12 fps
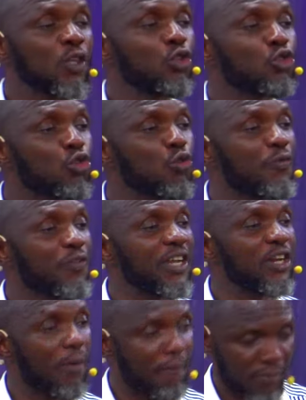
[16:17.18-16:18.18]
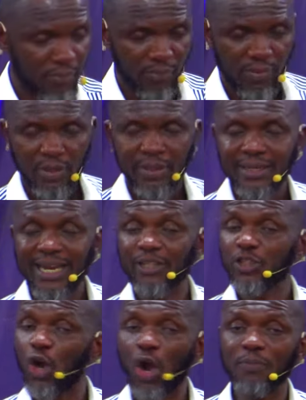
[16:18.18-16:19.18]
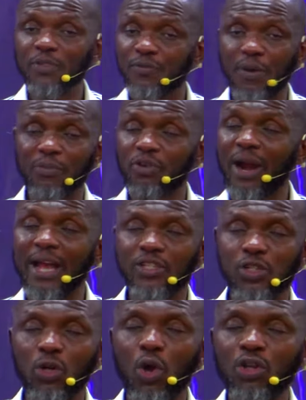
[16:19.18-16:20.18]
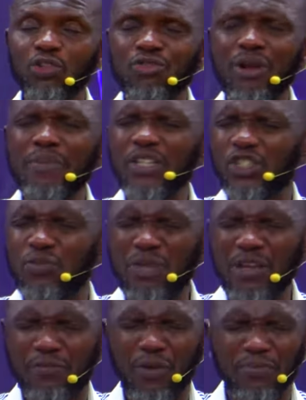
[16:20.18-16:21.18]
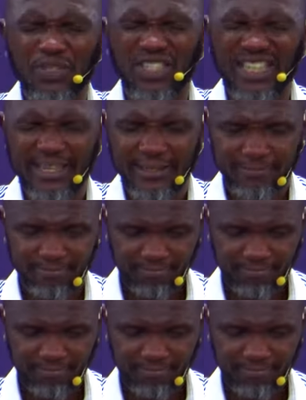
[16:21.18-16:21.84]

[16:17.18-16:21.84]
true freedom that comes from Christ. Lord, remit me from sin.